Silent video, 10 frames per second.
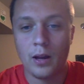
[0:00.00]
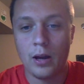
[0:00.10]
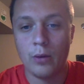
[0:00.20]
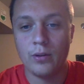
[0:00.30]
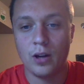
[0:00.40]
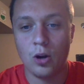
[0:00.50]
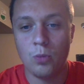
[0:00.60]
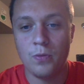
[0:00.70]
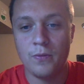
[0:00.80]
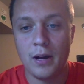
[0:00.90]
It was a
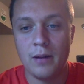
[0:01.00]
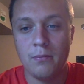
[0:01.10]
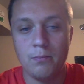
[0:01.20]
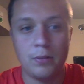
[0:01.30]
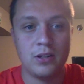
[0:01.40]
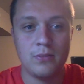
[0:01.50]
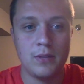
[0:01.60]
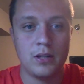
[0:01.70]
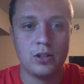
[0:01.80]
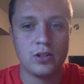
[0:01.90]
hope of mine, but to
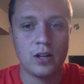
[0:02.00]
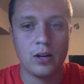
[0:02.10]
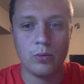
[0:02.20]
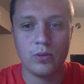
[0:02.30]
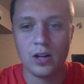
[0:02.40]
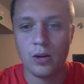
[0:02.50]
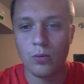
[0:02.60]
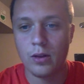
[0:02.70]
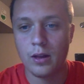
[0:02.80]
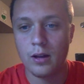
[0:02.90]
me it just was not
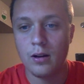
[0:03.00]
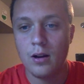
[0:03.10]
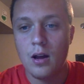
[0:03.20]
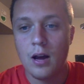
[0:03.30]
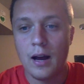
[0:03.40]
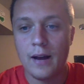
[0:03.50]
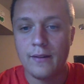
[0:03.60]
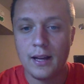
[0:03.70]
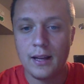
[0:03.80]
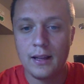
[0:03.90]
worth it. I had
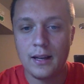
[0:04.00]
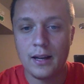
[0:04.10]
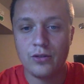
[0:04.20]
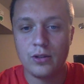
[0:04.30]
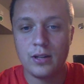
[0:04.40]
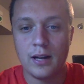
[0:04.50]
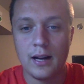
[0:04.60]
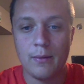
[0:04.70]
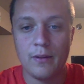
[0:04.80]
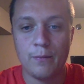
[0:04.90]
taken the extra
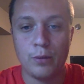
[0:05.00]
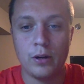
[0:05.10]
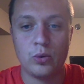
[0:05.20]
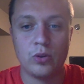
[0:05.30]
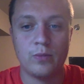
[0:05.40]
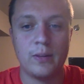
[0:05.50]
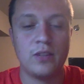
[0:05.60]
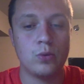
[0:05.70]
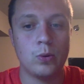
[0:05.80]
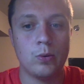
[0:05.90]
time and have put it towards my
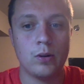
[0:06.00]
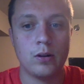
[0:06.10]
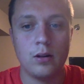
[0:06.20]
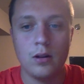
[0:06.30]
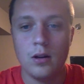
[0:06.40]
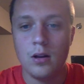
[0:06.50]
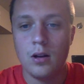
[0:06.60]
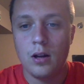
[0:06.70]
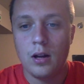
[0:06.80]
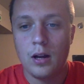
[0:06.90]
schoolwork.
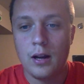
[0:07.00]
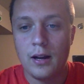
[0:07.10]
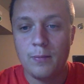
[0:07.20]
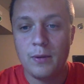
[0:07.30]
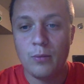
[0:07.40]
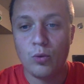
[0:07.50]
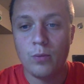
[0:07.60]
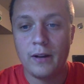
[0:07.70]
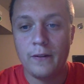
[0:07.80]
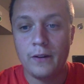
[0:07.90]
It has been more
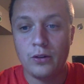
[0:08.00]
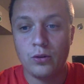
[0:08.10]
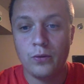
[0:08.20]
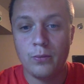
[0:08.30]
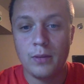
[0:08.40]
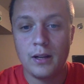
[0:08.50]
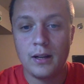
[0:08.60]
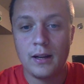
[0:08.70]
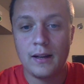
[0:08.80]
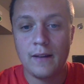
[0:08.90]
beneficial for
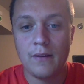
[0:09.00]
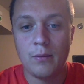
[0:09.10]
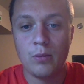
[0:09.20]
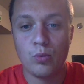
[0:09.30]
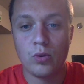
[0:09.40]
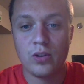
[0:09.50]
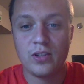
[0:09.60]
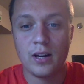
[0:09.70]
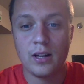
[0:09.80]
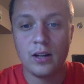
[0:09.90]
me in giving me more
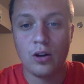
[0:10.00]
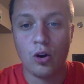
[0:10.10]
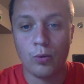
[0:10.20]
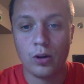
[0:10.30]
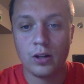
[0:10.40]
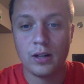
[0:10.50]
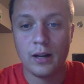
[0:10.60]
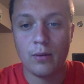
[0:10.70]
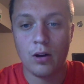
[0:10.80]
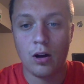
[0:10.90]
study and homework
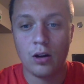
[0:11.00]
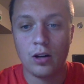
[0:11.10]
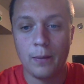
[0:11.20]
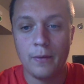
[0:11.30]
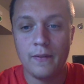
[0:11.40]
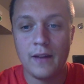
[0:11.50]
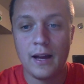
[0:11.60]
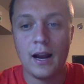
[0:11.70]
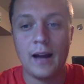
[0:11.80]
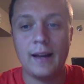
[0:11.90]
time. On top of
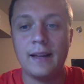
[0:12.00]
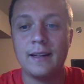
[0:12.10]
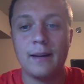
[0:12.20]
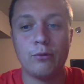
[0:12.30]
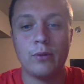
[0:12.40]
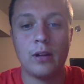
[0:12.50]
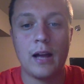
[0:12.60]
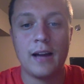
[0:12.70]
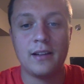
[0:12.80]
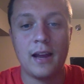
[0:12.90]
that, I get time to
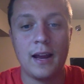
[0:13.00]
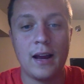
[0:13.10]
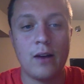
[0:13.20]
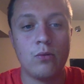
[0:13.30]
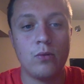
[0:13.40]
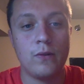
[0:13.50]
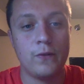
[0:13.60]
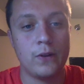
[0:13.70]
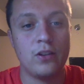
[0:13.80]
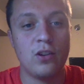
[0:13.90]
relax and hang out with
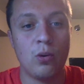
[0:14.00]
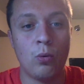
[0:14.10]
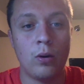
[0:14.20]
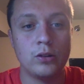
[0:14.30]
friends while